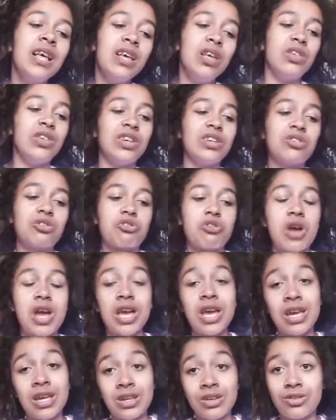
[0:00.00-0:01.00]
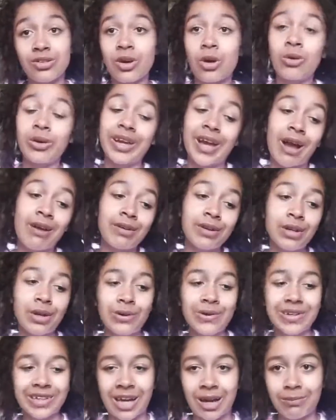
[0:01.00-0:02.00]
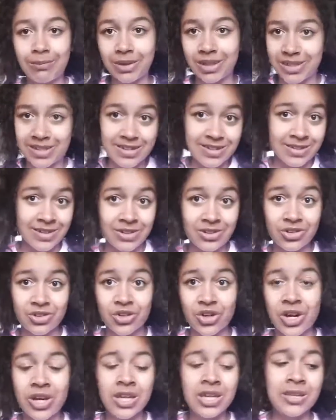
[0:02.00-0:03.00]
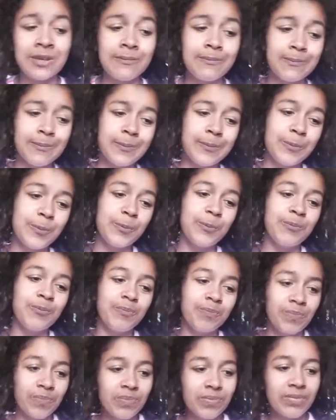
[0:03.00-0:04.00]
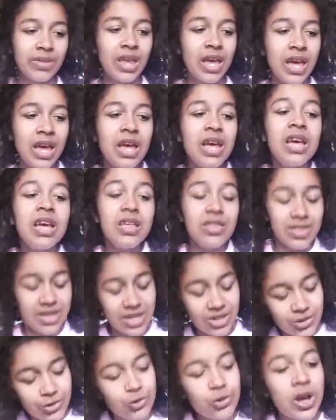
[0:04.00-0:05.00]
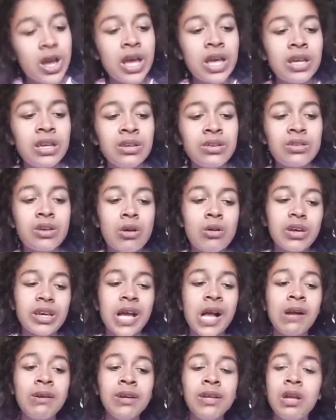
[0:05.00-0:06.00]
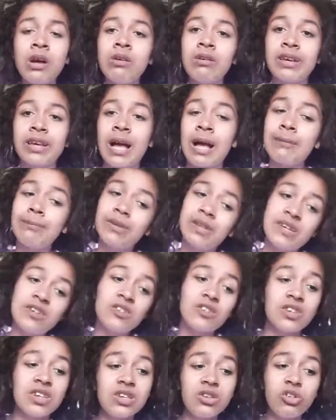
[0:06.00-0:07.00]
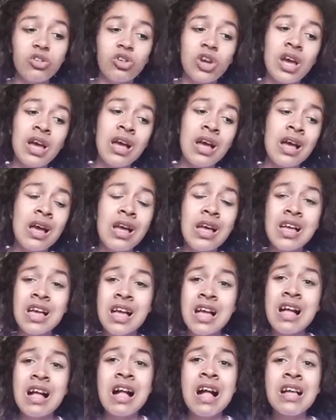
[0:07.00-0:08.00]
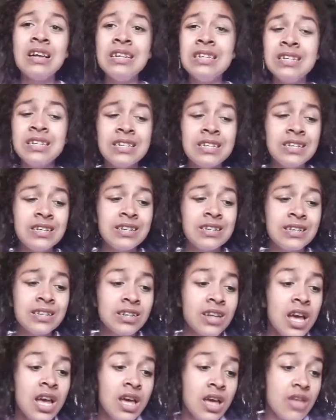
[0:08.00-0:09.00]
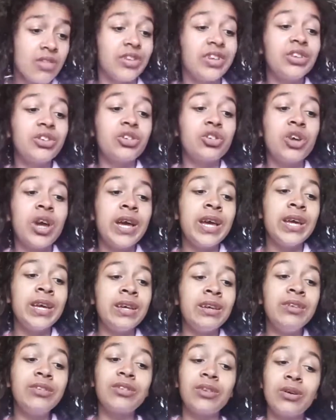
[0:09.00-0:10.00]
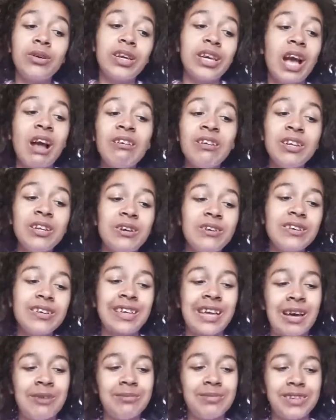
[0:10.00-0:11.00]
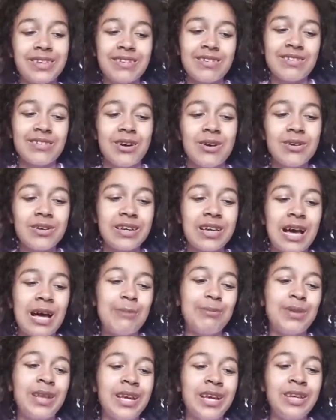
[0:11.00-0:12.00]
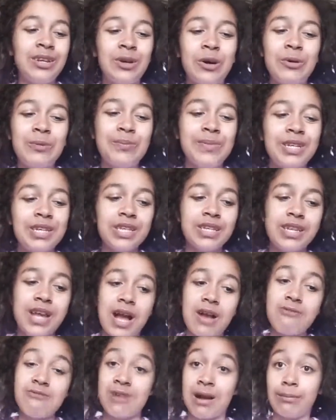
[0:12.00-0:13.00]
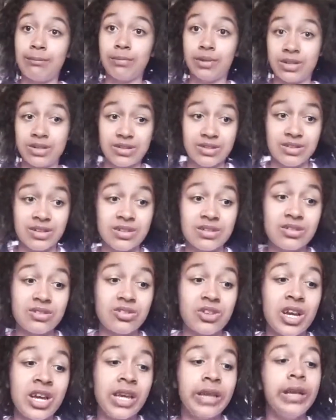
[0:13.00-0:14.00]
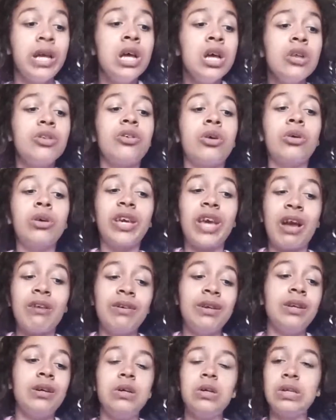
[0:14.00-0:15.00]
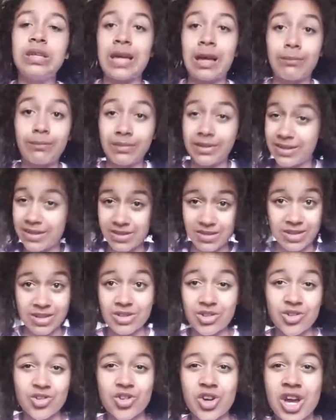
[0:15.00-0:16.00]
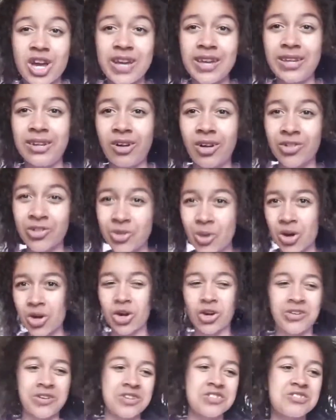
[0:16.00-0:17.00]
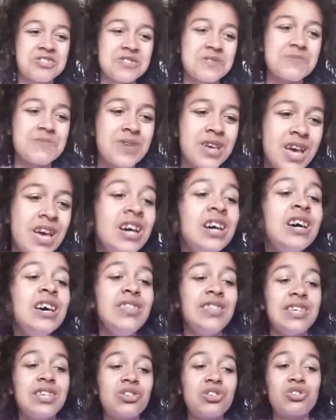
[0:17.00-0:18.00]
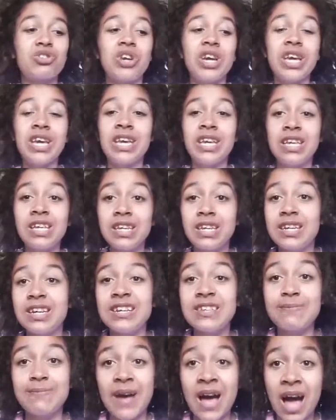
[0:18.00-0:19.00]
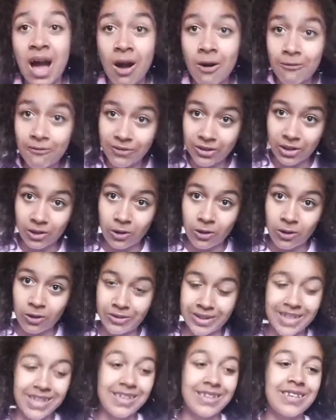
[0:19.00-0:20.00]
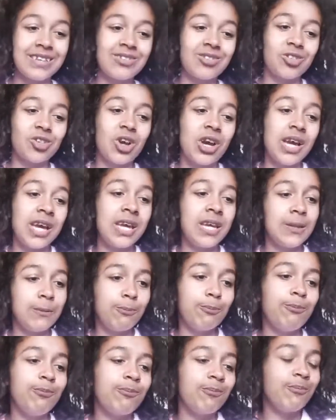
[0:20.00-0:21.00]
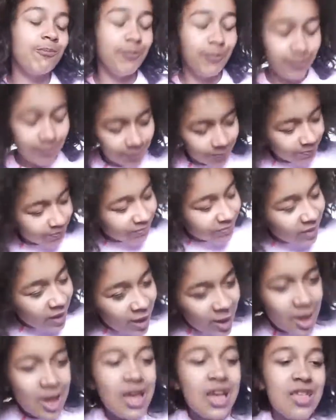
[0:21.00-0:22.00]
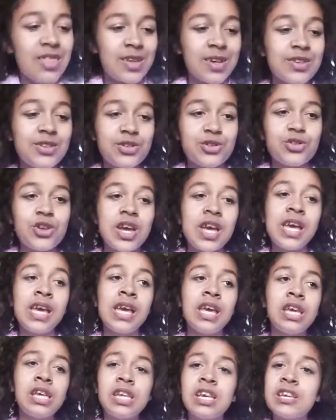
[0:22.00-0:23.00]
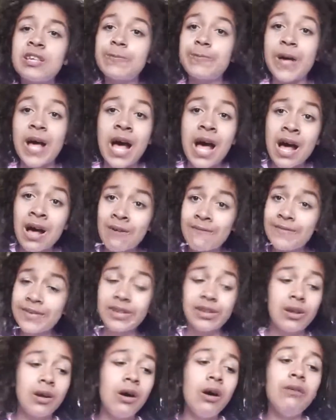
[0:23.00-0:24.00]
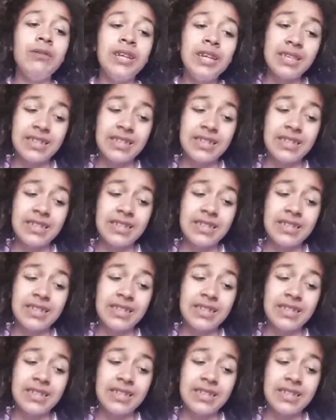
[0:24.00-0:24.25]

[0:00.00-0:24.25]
This train don't carry no gamblers, this train. This train don't carry no gamblers, this train. This train don't carry no gamblers, no car play, no midnight ramblers. This train don't carry no gamblers, this train. On to our chorus. This train is bound for glory, this train. This train is bound for glory,